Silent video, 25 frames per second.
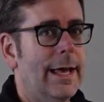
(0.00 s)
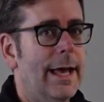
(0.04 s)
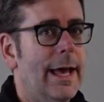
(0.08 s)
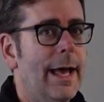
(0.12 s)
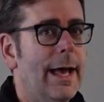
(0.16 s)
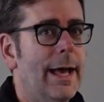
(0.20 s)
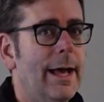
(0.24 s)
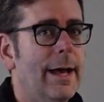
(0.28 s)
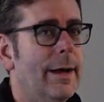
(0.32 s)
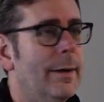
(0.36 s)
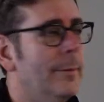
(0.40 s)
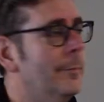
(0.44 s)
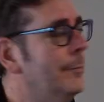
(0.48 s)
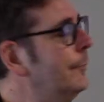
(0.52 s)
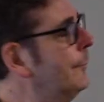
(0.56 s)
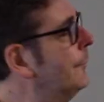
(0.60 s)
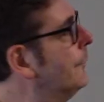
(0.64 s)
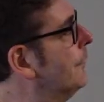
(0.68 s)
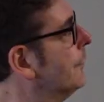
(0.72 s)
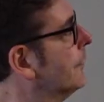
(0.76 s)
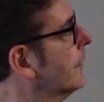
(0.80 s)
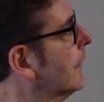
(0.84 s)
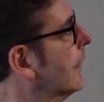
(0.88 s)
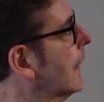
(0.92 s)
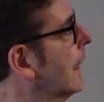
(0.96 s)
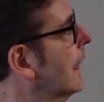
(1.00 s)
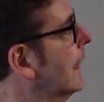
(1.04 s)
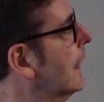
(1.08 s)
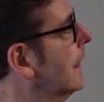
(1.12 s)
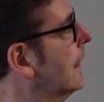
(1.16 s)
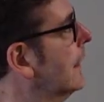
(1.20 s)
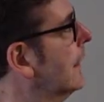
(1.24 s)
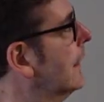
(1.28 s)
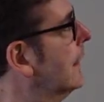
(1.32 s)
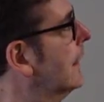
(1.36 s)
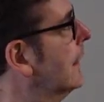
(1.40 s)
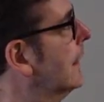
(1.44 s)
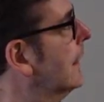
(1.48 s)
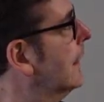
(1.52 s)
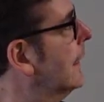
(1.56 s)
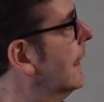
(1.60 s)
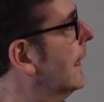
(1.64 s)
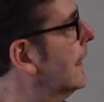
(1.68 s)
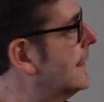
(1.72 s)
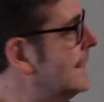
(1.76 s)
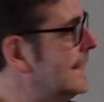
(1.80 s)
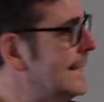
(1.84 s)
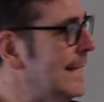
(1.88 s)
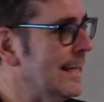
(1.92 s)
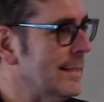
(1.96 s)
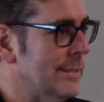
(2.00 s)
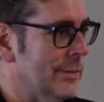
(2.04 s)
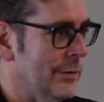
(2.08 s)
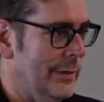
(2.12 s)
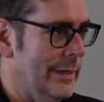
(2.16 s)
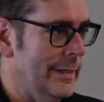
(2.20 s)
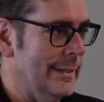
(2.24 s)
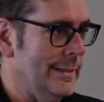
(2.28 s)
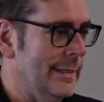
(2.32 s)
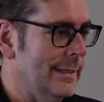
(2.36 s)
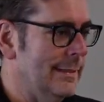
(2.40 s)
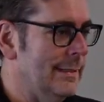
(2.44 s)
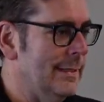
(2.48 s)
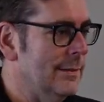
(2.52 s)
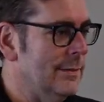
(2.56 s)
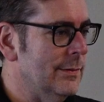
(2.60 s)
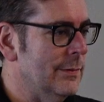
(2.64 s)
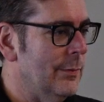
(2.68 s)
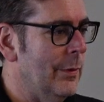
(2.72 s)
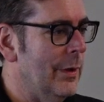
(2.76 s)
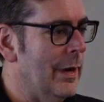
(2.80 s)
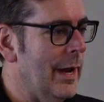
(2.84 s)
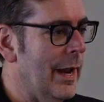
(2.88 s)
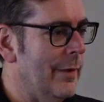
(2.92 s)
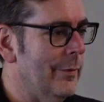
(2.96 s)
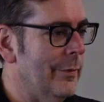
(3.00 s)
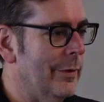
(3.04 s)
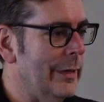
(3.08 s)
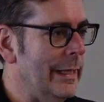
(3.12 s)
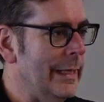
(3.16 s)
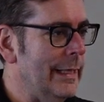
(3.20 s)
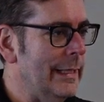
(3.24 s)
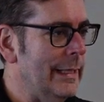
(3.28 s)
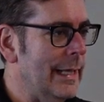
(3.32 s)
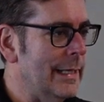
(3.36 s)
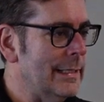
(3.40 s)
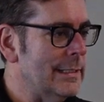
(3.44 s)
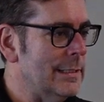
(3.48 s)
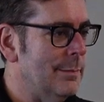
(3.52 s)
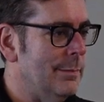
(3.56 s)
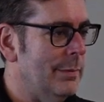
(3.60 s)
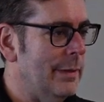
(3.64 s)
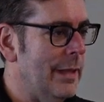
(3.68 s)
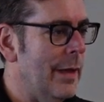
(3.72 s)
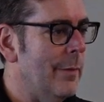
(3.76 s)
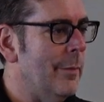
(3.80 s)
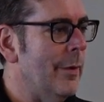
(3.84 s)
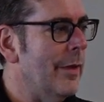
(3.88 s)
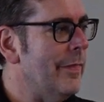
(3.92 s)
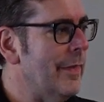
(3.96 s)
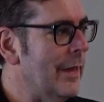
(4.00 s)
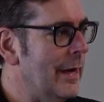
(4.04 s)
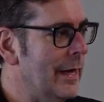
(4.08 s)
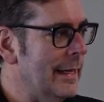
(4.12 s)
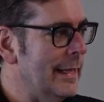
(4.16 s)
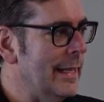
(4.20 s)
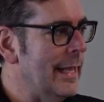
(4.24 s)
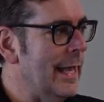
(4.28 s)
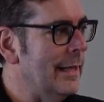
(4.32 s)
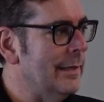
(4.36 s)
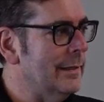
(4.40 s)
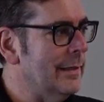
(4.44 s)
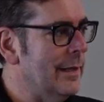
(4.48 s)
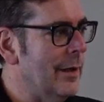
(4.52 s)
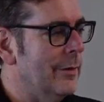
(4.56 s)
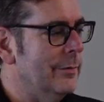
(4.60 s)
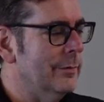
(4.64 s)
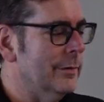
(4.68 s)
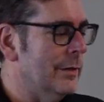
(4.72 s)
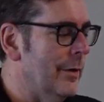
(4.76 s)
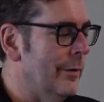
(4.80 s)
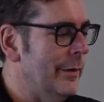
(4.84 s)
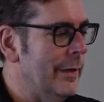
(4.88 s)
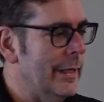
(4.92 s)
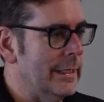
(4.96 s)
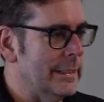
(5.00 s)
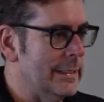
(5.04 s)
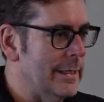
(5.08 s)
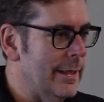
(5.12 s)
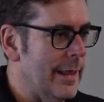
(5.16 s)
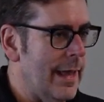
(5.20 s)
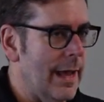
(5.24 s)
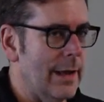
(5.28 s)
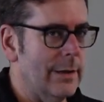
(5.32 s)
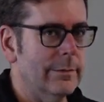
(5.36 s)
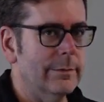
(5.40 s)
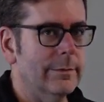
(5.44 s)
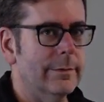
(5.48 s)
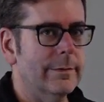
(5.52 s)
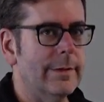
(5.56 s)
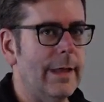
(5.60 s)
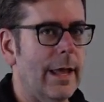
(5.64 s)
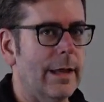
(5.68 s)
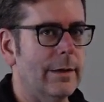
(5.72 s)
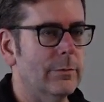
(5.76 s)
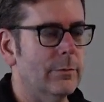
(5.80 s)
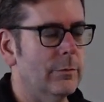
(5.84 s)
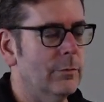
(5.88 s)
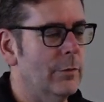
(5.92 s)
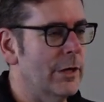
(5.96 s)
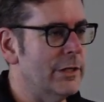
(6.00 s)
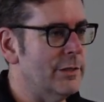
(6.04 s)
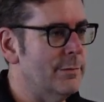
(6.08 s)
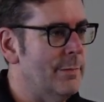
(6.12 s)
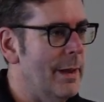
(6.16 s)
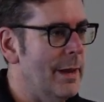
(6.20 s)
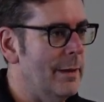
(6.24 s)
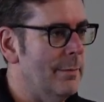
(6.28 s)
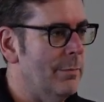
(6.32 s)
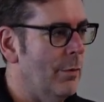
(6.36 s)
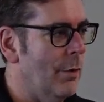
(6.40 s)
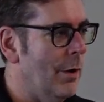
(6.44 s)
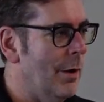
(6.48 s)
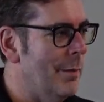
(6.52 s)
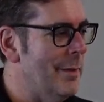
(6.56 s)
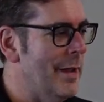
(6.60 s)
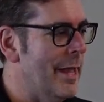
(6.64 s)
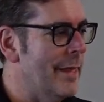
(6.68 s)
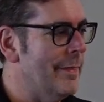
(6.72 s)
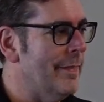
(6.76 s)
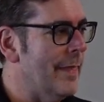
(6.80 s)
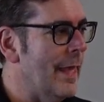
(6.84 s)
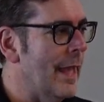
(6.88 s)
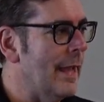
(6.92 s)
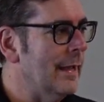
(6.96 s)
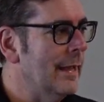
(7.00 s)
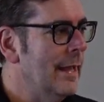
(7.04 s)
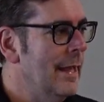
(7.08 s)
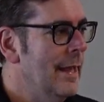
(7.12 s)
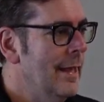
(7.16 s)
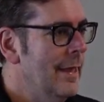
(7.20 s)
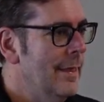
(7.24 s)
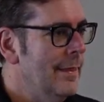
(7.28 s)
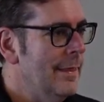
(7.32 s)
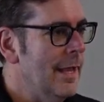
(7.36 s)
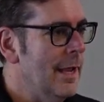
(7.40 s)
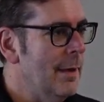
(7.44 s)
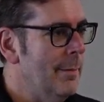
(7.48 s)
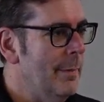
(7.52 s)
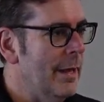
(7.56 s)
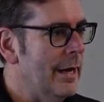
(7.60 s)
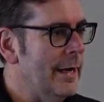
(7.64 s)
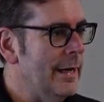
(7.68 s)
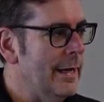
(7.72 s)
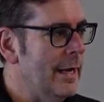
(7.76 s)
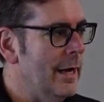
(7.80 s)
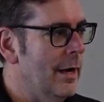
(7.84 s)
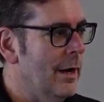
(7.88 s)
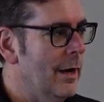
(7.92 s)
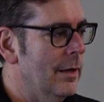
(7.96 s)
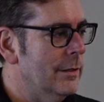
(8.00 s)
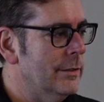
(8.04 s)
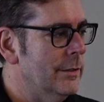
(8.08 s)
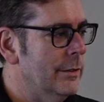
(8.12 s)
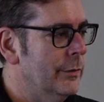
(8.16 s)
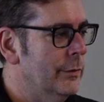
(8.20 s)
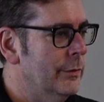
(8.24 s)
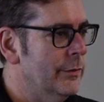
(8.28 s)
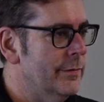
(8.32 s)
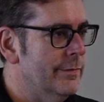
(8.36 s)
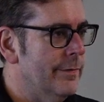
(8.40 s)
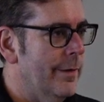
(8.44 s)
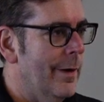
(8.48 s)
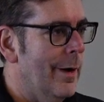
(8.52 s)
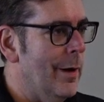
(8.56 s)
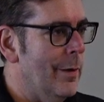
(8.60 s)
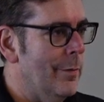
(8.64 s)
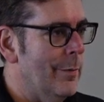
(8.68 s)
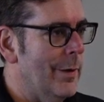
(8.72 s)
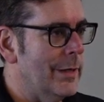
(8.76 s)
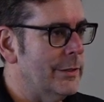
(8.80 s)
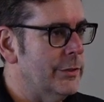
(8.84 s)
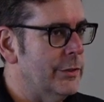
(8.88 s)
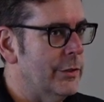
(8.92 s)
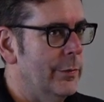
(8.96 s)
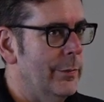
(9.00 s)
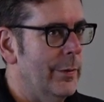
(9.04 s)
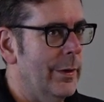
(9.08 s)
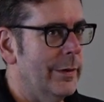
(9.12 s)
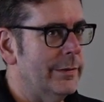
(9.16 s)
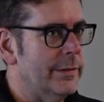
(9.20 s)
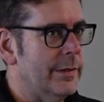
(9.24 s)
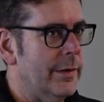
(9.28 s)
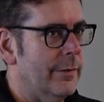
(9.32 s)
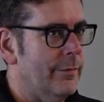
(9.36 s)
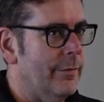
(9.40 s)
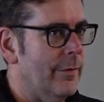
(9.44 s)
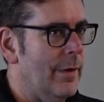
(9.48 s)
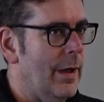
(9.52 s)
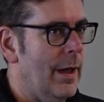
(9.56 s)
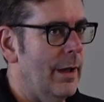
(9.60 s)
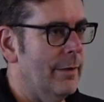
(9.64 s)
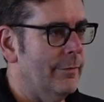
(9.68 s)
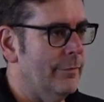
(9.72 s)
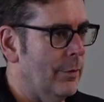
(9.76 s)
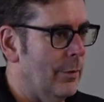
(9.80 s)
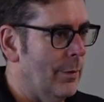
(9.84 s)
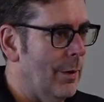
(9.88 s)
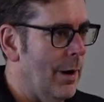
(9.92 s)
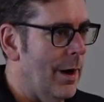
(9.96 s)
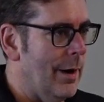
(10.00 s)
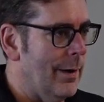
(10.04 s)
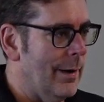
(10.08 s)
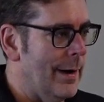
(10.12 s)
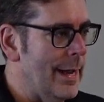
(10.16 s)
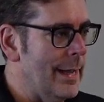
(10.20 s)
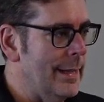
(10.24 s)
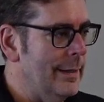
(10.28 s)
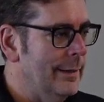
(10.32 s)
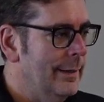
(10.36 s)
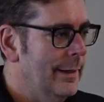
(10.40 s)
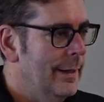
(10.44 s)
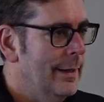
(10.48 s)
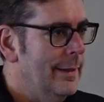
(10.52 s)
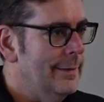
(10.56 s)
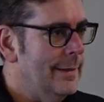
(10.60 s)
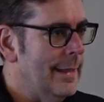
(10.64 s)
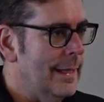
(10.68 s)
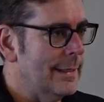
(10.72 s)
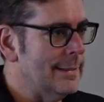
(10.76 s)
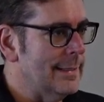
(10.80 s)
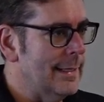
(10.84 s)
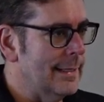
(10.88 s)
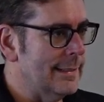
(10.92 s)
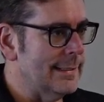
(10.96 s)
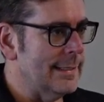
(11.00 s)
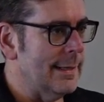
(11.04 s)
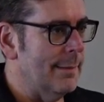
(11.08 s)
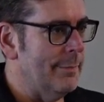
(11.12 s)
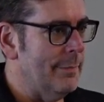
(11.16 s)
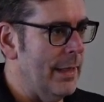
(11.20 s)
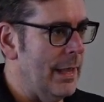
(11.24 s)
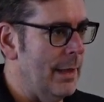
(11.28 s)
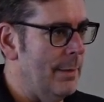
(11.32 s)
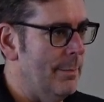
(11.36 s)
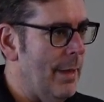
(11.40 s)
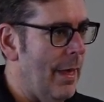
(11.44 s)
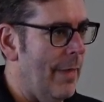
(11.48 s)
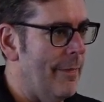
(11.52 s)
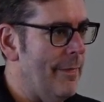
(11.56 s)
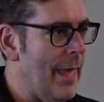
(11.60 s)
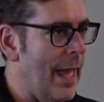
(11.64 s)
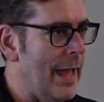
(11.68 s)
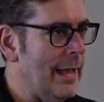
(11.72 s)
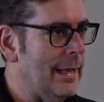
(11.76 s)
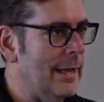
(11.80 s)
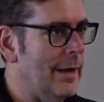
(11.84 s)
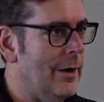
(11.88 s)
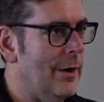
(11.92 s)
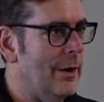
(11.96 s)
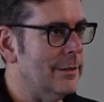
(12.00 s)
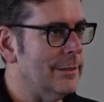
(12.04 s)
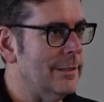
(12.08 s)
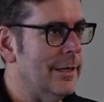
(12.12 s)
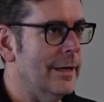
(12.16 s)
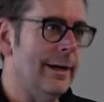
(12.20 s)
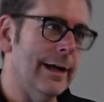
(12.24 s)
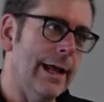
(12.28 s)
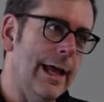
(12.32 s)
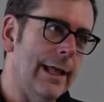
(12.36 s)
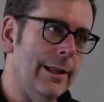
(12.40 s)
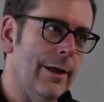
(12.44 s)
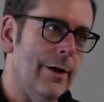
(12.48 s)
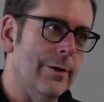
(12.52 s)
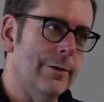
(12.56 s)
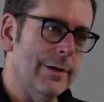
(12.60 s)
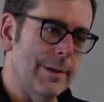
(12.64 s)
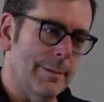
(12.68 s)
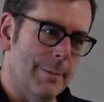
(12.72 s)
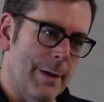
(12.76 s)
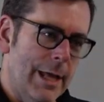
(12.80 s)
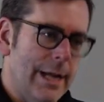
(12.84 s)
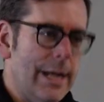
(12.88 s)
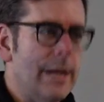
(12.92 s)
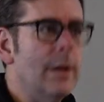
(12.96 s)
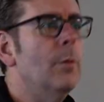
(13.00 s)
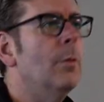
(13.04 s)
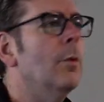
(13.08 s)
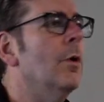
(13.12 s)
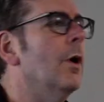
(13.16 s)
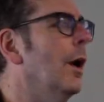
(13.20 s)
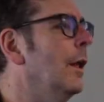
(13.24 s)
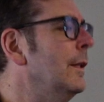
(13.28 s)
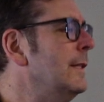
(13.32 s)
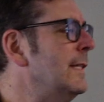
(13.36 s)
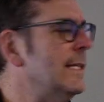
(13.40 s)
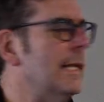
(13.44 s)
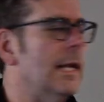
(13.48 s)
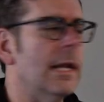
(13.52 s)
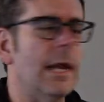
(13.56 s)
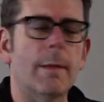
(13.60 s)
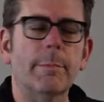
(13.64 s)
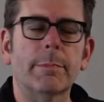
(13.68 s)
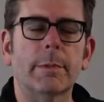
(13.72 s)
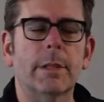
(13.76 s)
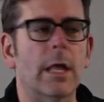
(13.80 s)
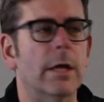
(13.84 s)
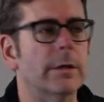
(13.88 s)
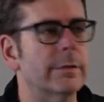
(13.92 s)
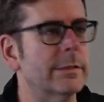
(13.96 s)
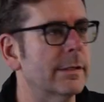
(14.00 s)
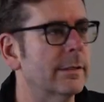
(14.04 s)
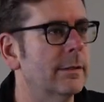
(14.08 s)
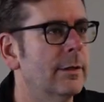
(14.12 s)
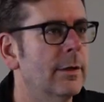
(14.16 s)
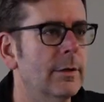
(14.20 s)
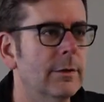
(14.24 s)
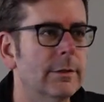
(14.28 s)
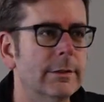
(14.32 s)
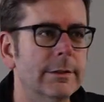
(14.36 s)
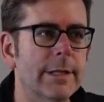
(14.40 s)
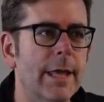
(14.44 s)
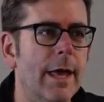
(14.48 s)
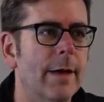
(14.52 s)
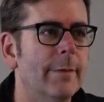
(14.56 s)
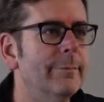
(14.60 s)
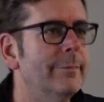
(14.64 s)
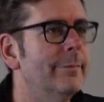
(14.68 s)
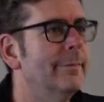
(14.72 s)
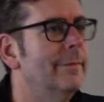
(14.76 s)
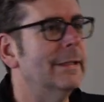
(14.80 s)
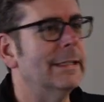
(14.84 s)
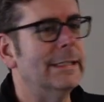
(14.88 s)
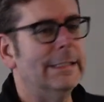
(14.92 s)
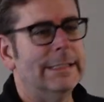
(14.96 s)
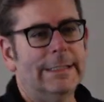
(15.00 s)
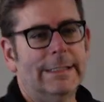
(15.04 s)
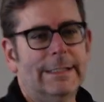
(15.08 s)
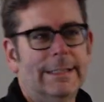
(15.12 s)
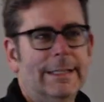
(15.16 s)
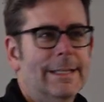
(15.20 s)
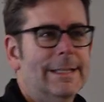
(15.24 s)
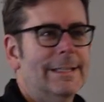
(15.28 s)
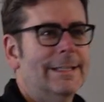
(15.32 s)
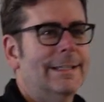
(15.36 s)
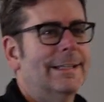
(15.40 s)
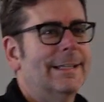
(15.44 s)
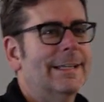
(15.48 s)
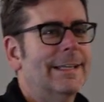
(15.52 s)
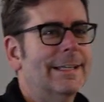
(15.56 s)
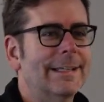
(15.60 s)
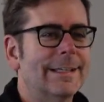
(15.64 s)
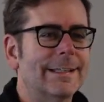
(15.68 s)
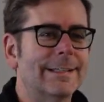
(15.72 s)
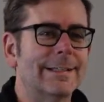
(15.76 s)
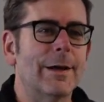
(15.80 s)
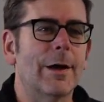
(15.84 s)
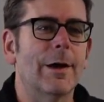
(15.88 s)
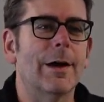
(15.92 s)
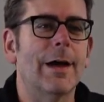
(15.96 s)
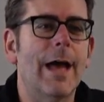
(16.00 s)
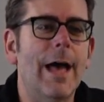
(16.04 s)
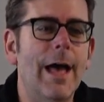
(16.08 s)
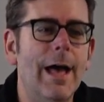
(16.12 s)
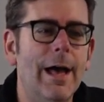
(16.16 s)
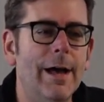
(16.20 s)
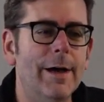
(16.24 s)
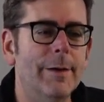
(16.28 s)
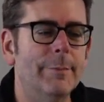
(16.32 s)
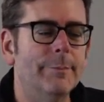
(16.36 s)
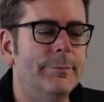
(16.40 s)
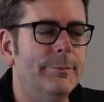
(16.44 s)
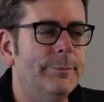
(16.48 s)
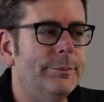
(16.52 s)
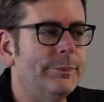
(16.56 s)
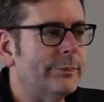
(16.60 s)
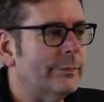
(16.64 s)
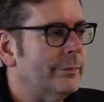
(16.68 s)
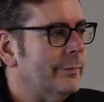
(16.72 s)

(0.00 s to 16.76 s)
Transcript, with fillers: Um, accessories. This is the one I really like to play with. And again, go, going into that, that rich man, poor man thing. Think about a character who's very rich who owns a, a Ferrari. That says something about that character. Hello, come on in. We're all sitting up close. Yep. Um,